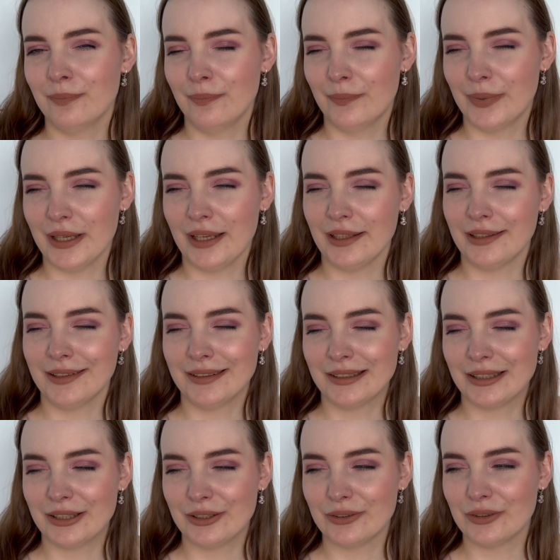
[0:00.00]
painting,
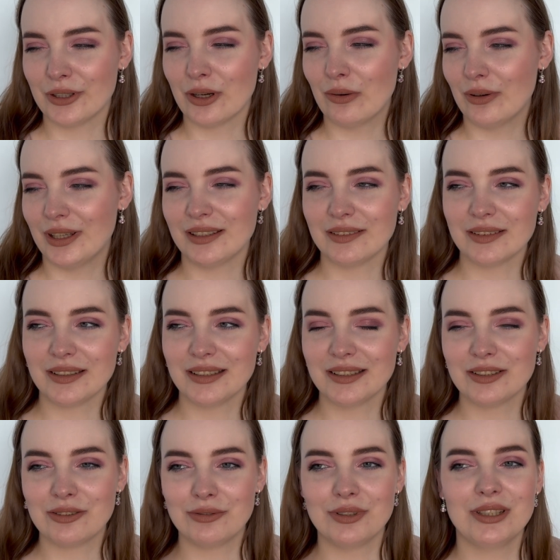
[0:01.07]
you know, and
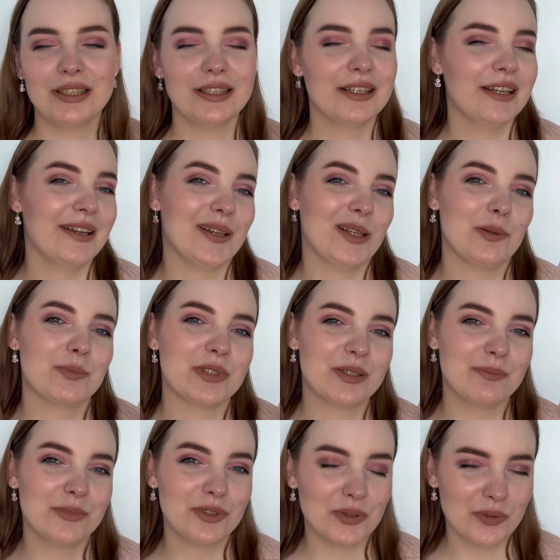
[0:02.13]
it really helps
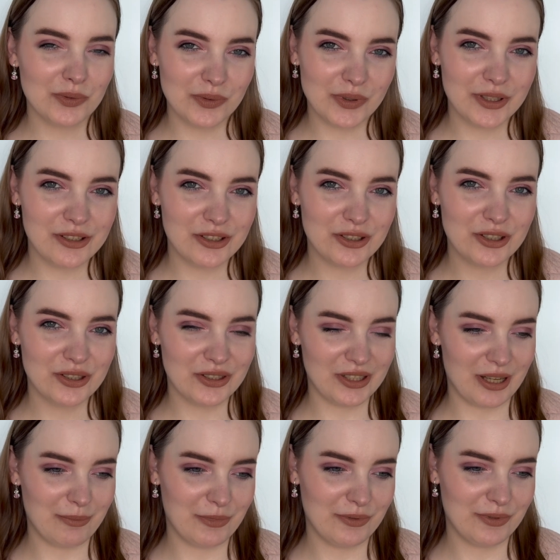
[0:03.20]
me to finish
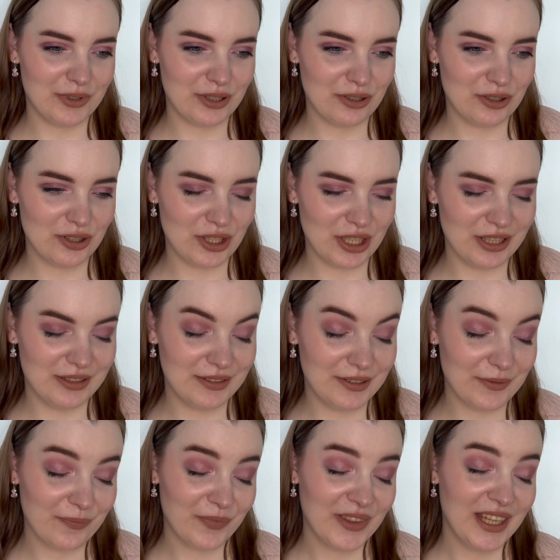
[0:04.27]
some of the shades.